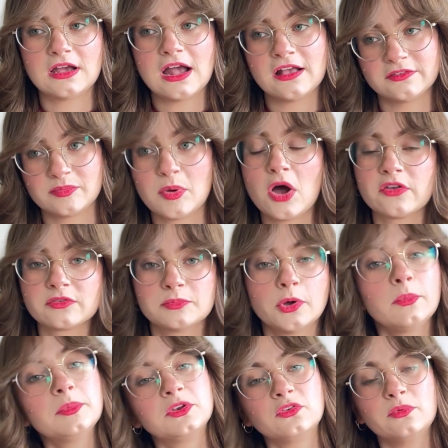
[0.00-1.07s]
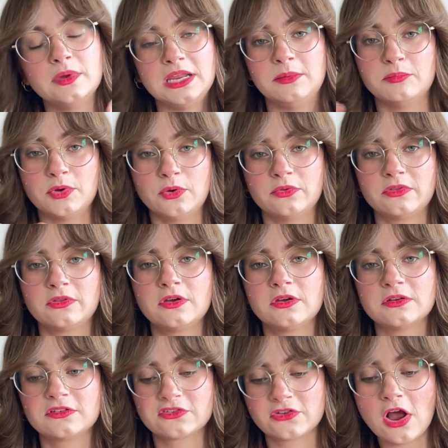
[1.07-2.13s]
as possible between both
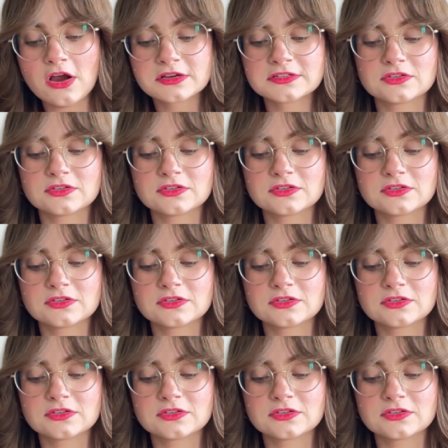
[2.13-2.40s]
socks.